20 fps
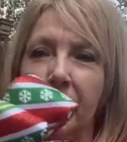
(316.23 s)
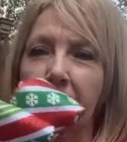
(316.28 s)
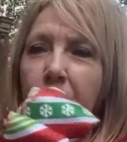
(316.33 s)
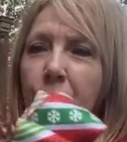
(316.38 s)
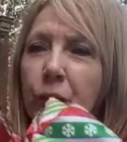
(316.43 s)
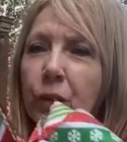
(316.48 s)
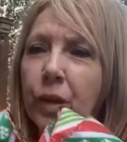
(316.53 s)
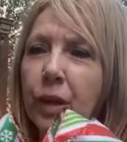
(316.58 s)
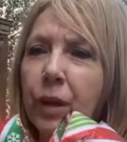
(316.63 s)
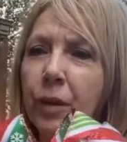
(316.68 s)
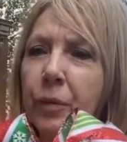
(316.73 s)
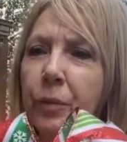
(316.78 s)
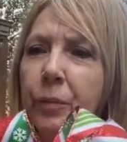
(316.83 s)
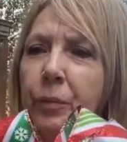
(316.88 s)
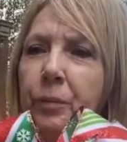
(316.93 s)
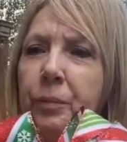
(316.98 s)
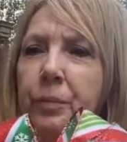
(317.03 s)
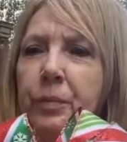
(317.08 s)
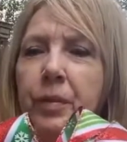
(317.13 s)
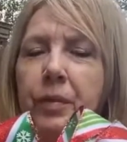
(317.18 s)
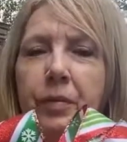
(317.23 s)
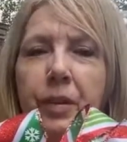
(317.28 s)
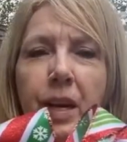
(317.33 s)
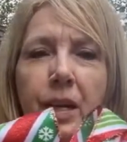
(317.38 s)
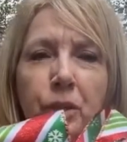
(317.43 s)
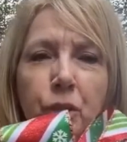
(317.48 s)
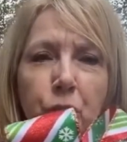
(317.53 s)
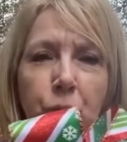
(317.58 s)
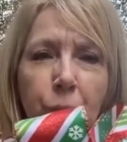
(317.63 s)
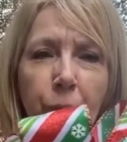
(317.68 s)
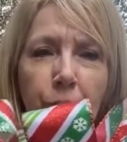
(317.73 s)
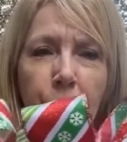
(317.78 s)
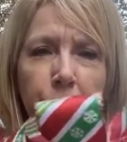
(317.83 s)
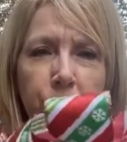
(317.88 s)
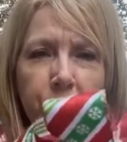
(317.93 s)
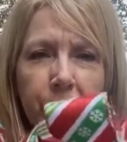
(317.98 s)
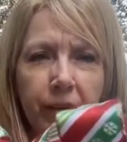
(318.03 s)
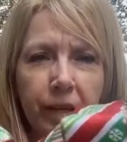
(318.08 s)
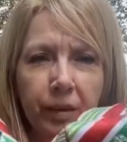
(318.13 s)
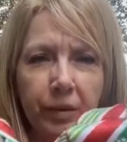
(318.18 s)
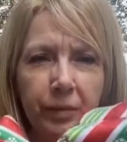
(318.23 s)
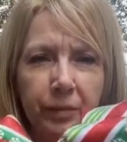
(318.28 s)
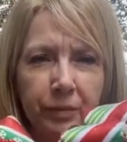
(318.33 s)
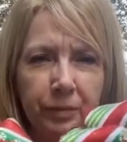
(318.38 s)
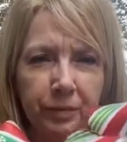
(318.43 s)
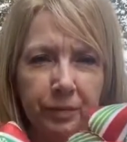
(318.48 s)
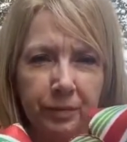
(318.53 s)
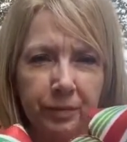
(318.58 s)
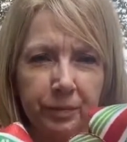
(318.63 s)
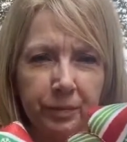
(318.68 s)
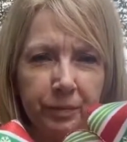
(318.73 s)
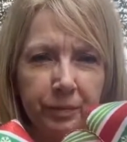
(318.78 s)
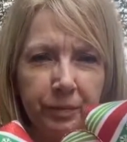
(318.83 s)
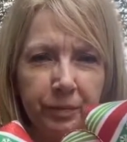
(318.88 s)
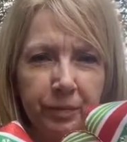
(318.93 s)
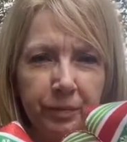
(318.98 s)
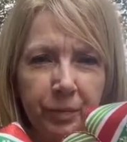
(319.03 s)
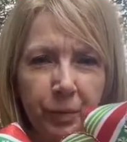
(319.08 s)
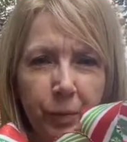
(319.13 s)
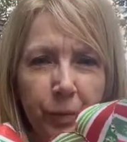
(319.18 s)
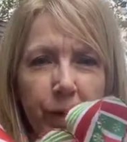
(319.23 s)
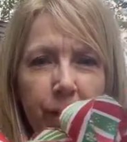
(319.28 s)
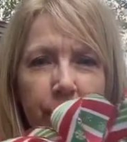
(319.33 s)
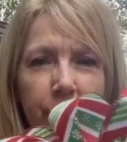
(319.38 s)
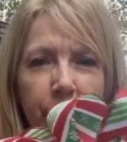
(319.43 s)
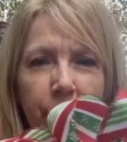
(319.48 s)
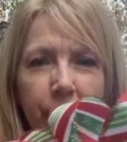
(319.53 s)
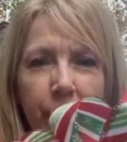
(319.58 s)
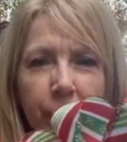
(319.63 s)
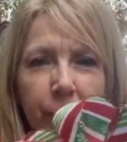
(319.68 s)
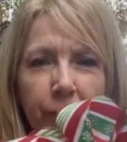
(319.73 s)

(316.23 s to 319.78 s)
you go. Got 2 bows now, ready to go.